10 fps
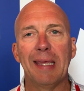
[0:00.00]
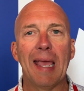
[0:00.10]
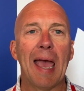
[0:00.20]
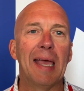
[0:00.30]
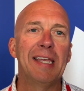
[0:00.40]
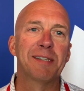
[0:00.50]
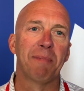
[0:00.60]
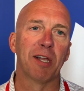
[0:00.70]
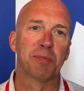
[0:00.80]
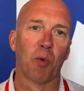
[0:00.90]
Yeah, he's
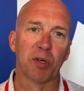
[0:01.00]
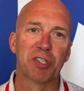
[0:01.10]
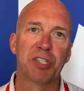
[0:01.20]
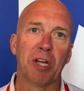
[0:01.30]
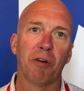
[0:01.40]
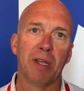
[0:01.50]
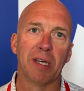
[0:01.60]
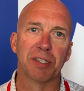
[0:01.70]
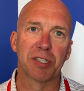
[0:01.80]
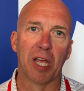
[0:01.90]
much more
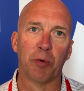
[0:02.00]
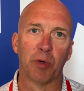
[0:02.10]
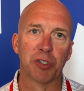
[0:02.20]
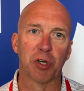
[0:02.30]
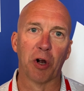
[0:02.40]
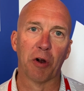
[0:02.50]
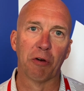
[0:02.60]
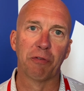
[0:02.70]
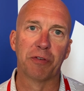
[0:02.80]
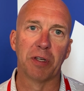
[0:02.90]
serious and
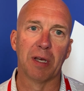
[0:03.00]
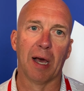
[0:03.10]
reserved